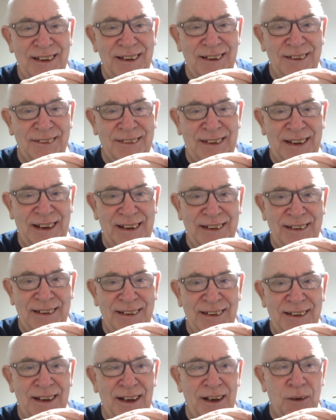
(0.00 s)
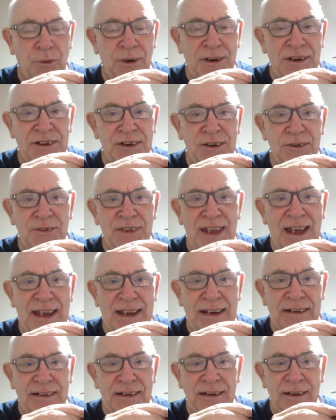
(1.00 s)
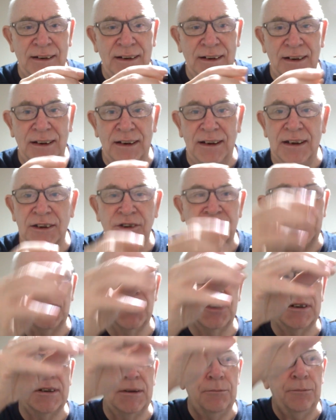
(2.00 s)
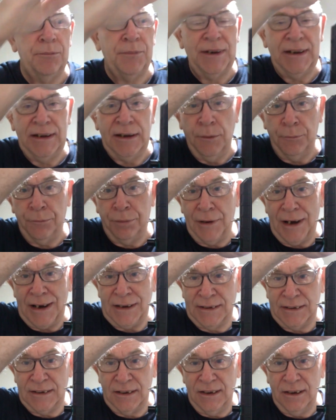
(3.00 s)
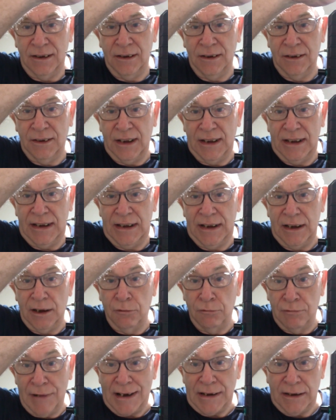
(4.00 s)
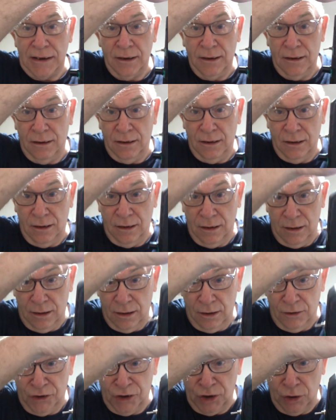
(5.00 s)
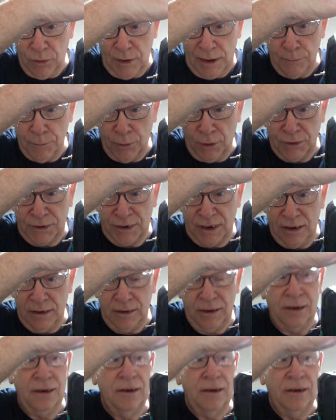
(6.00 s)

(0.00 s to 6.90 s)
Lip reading: Okay. And what you do then is just simply press the red tuning button.